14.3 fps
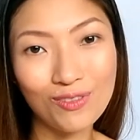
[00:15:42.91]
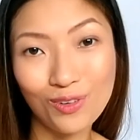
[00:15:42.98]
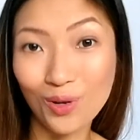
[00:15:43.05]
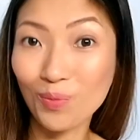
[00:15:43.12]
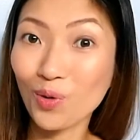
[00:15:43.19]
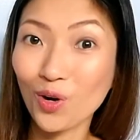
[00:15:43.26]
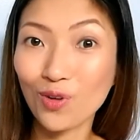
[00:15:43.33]

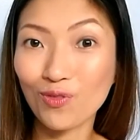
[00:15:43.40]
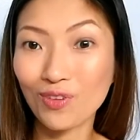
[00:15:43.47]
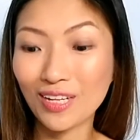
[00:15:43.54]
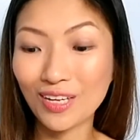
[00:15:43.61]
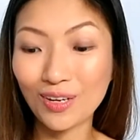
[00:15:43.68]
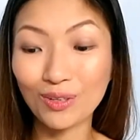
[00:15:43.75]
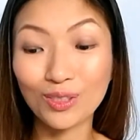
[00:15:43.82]
for more
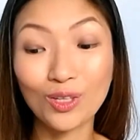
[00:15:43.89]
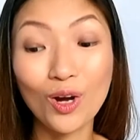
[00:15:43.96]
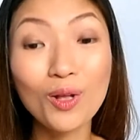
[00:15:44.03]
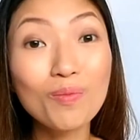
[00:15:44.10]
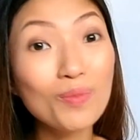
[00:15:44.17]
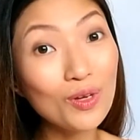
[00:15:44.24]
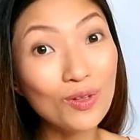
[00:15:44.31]
videos
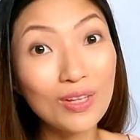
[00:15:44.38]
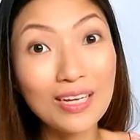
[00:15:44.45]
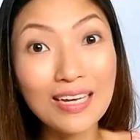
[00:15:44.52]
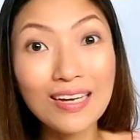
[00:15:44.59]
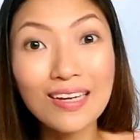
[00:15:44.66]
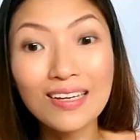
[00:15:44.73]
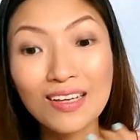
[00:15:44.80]
on
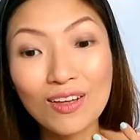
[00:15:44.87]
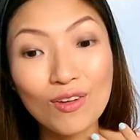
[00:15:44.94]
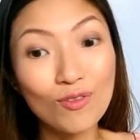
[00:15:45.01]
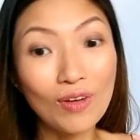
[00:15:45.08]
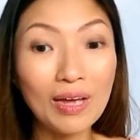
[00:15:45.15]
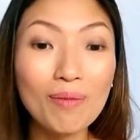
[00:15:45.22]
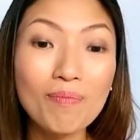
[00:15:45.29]
beauty,
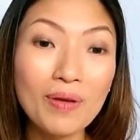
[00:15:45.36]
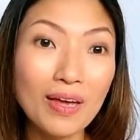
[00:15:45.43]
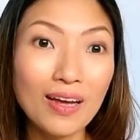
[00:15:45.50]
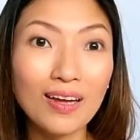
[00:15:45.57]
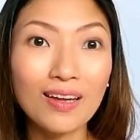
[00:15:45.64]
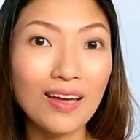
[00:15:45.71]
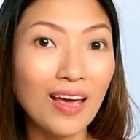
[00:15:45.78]

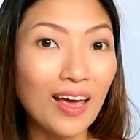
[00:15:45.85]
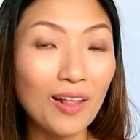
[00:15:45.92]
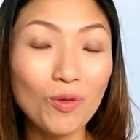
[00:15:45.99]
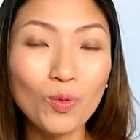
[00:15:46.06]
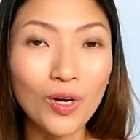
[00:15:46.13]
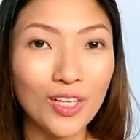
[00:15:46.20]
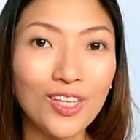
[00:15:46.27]
vaping,
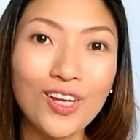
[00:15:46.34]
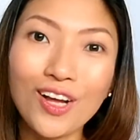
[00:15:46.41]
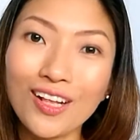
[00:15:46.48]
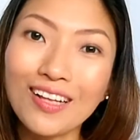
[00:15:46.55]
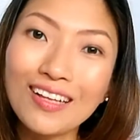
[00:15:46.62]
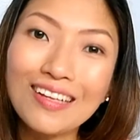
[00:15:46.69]
and whatnot.